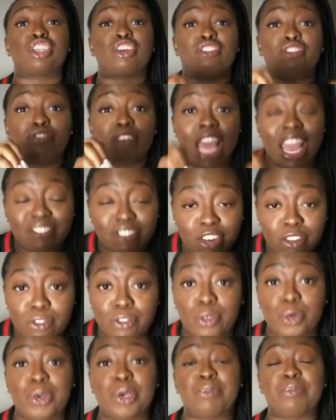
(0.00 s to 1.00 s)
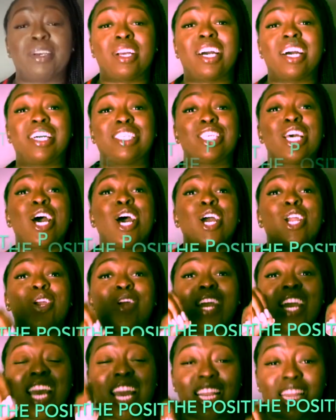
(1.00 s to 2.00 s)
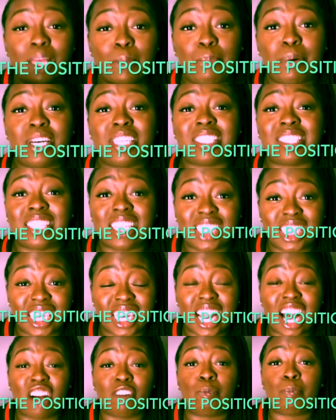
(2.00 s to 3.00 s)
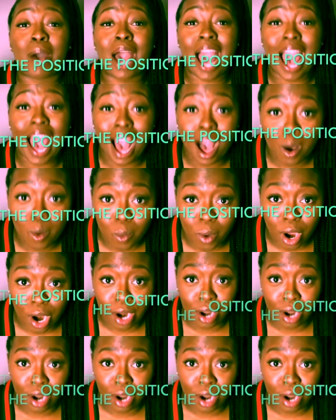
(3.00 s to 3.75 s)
favored for it, because you're in the position of power.